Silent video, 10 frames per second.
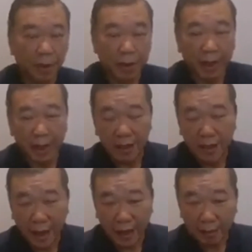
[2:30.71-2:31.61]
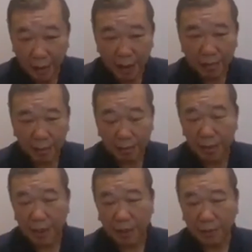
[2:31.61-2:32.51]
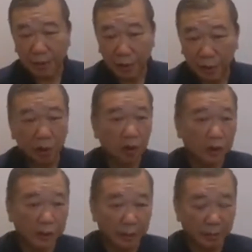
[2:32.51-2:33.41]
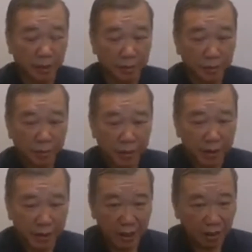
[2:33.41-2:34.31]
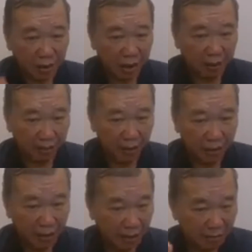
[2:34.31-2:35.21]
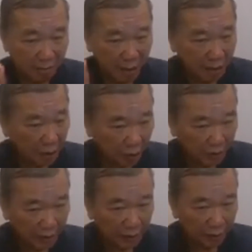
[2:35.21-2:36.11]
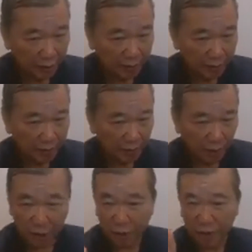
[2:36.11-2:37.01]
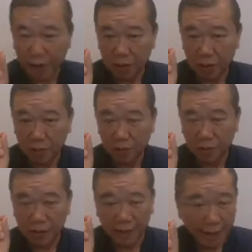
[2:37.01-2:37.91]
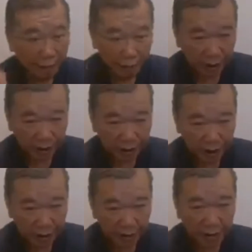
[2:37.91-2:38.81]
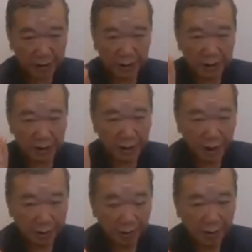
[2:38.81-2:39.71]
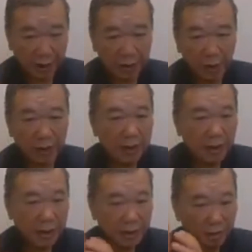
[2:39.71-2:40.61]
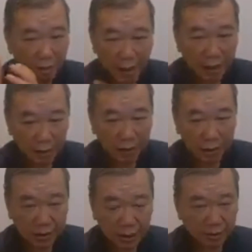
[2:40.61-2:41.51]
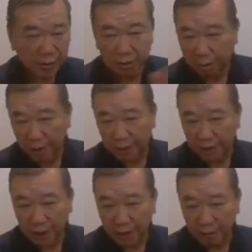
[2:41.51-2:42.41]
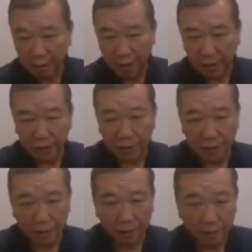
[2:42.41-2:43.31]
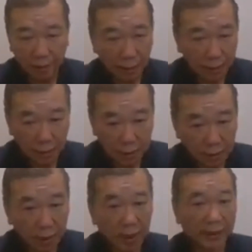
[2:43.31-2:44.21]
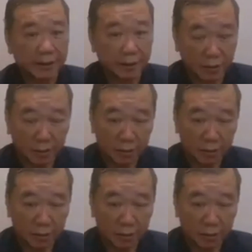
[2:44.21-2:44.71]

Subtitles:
Okay, and then many people have the wrong concept. You know, they say that okay, micro is scientific. Okay, we can go for this laboratory test. This is a thing. That's why it's a micro system is better than the macro system. It's not like, you know.